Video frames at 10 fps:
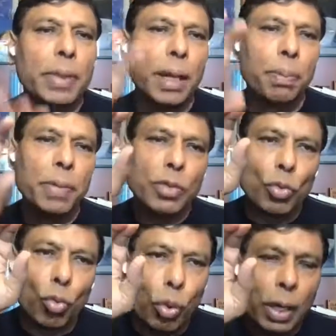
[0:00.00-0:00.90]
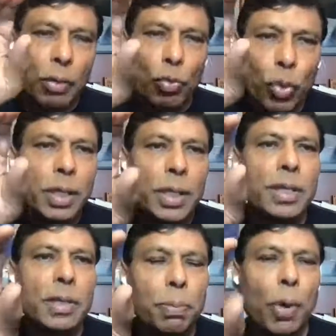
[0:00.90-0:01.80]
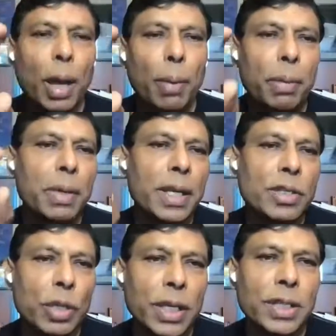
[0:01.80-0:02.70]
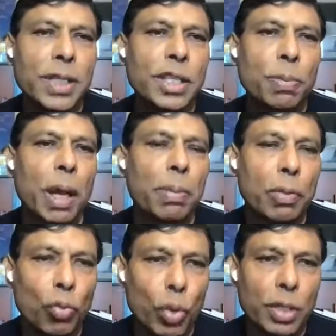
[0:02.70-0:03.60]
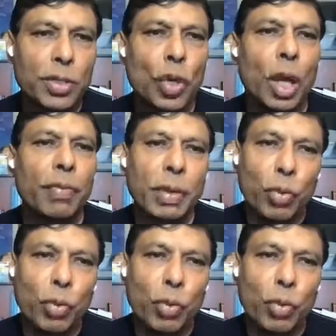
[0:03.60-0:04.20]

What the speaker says: That means, would this problem is this problem worth solving?